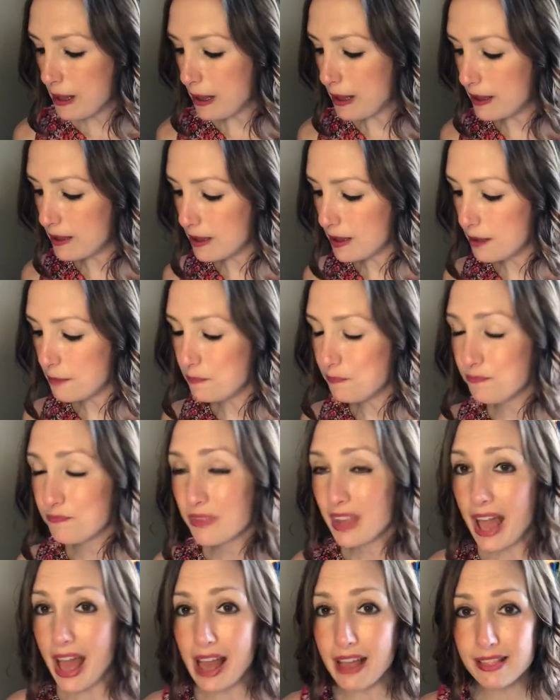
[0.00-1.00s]
And
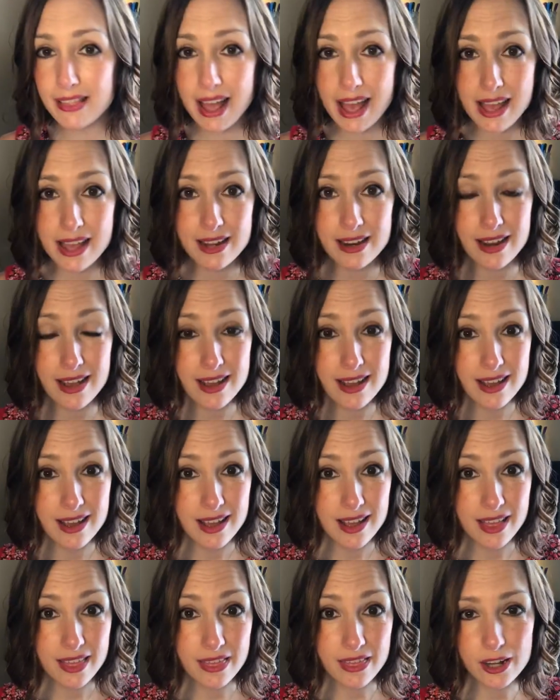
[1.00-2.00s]
then
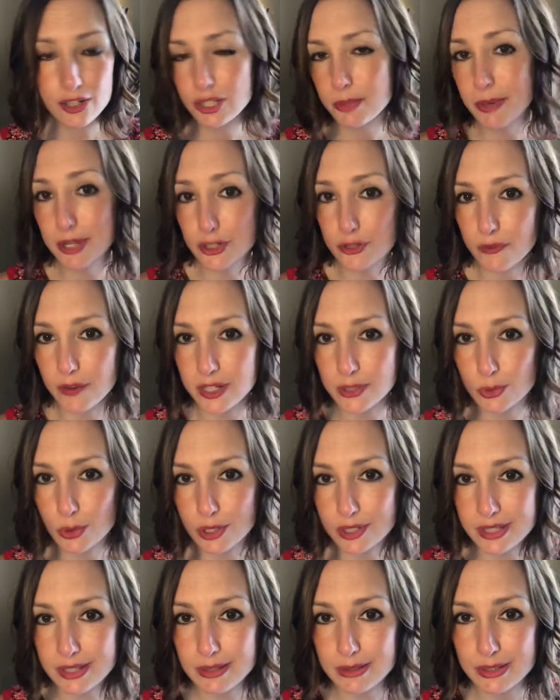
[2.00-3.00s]
there's a bunch of
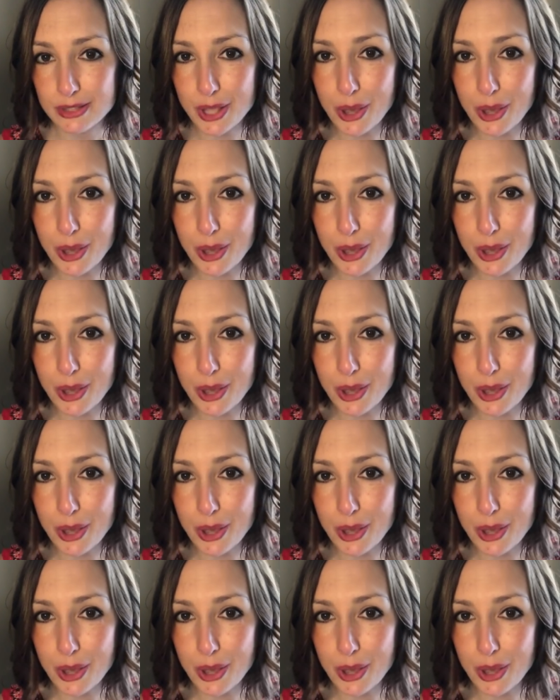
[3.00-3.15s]
resources.